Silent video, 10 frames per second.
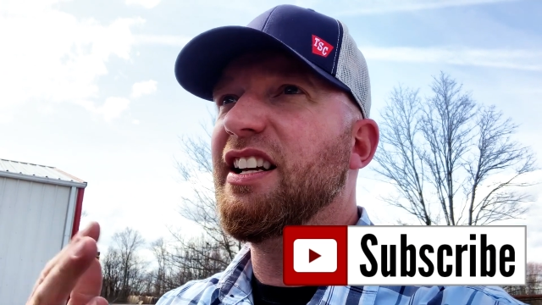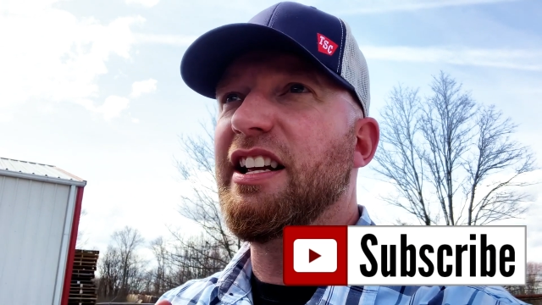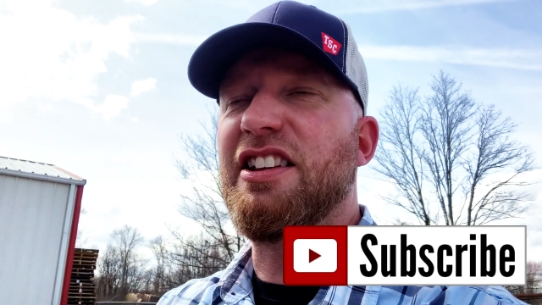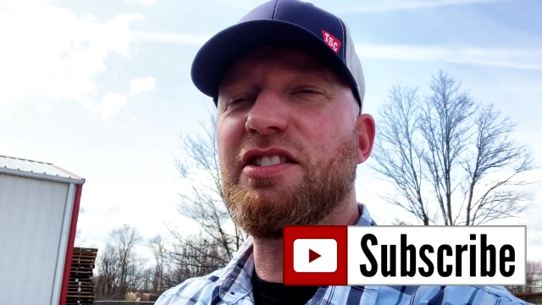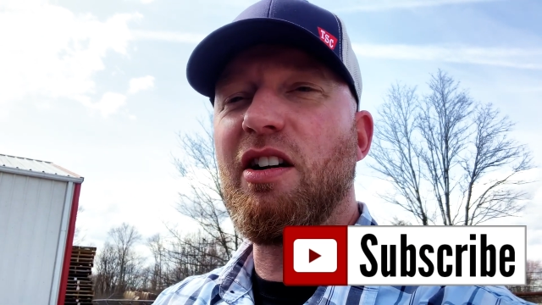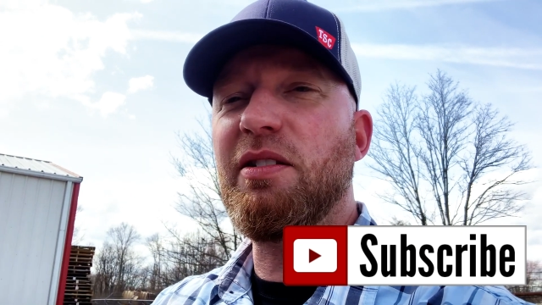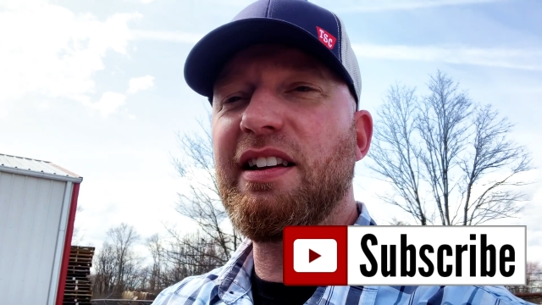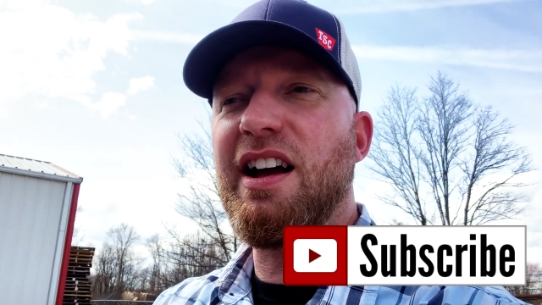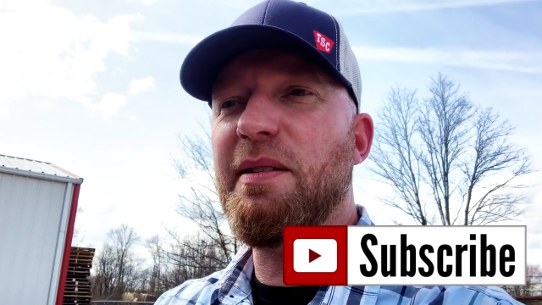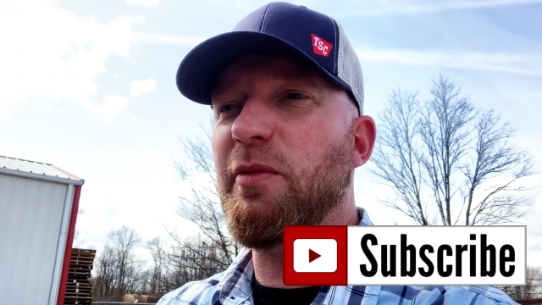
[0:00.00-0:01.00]
Install
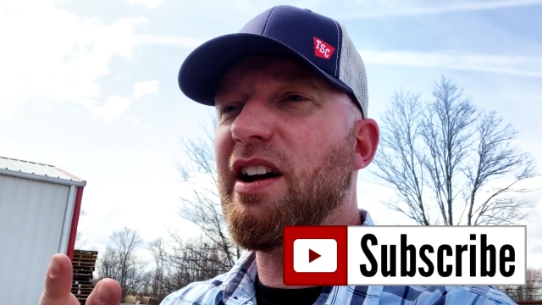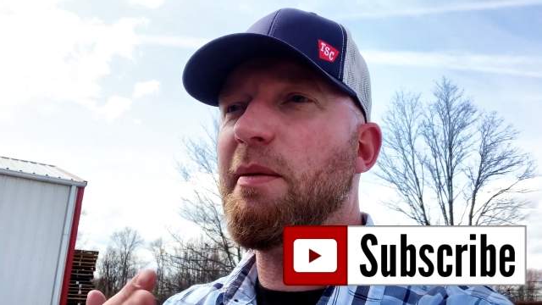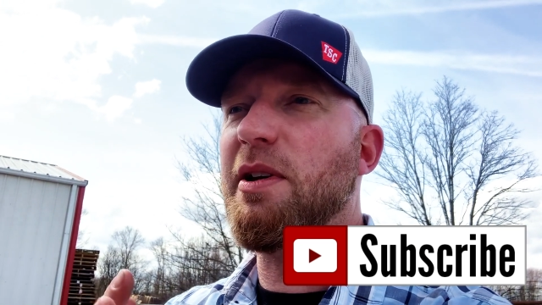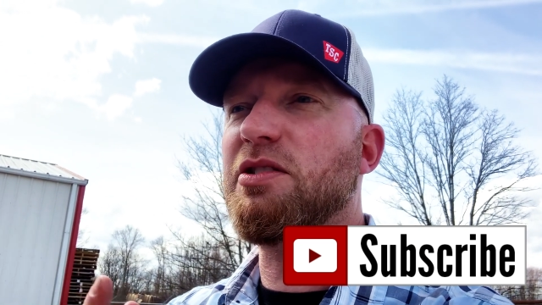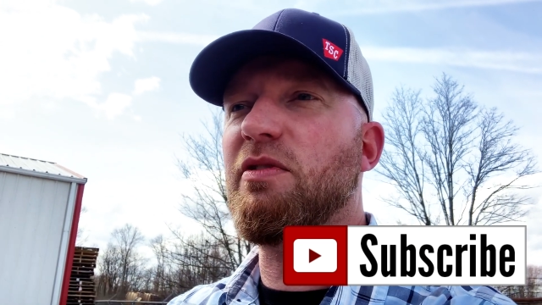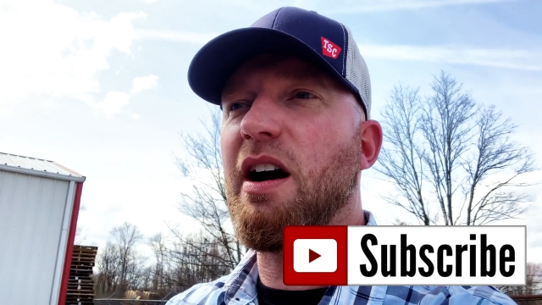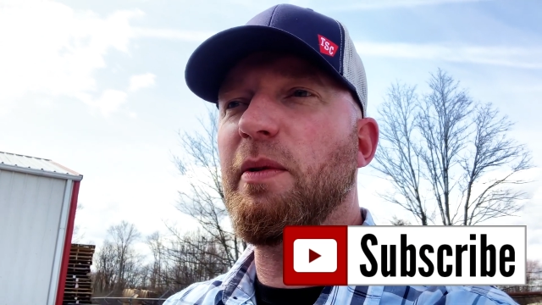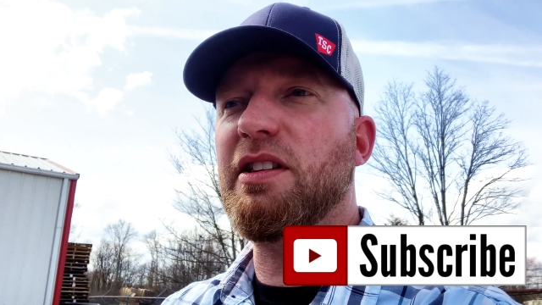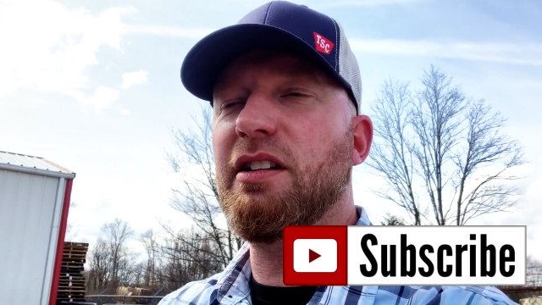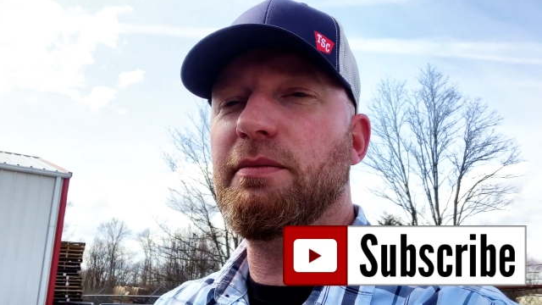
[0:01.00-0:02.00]
time, we kind of messed around
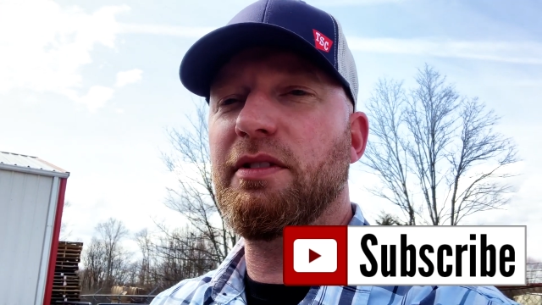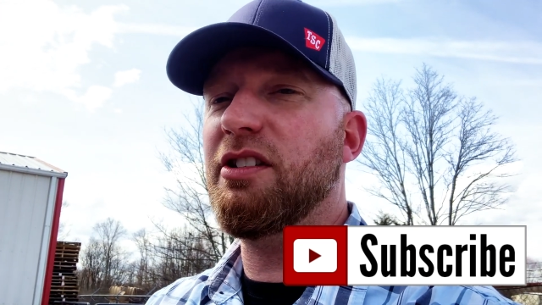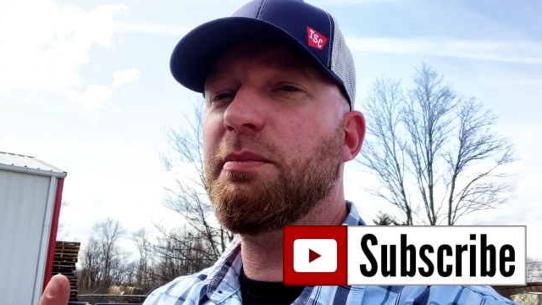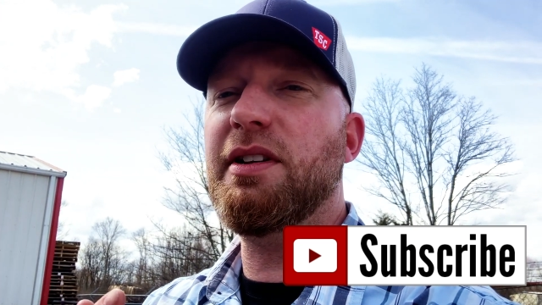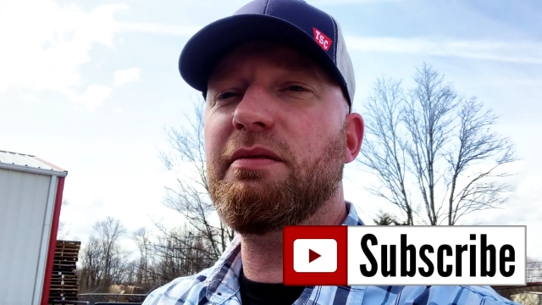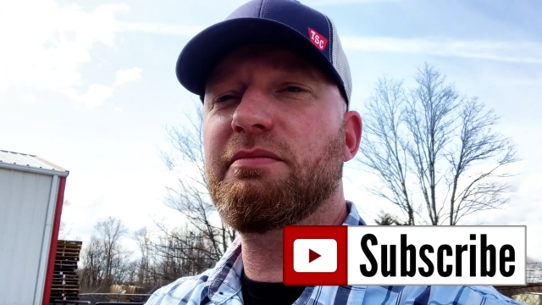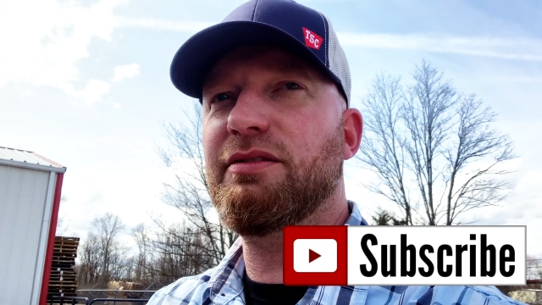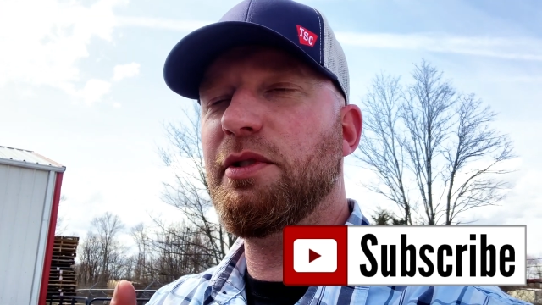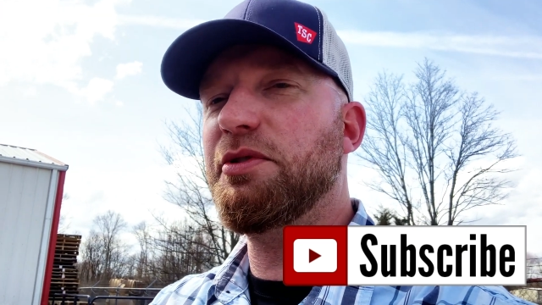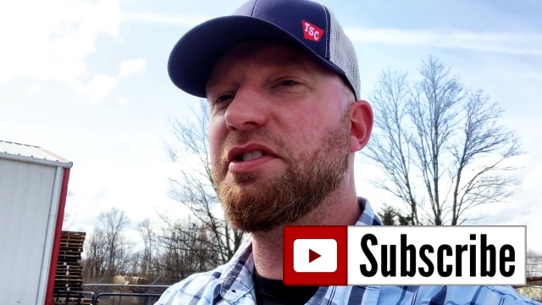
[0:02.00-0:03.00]
with it a little bit. What would you